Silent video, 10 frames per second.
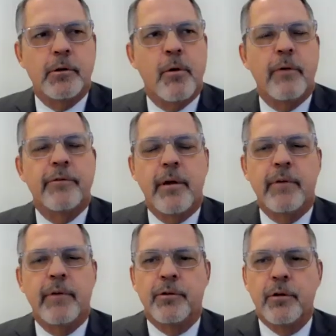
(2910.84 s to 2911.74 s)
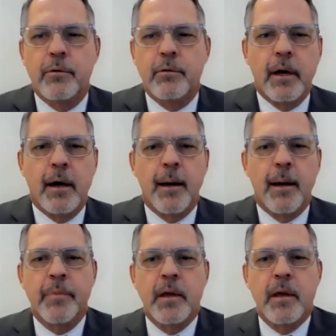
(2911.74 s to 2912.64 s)
Bill 1272.
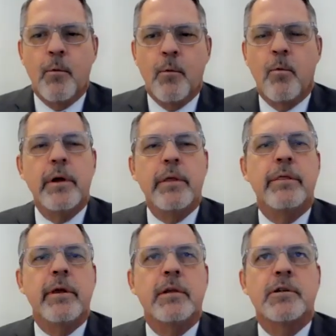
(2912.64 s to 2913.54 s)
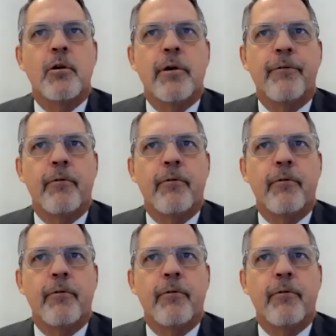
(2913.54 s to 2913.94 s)
One of the things in order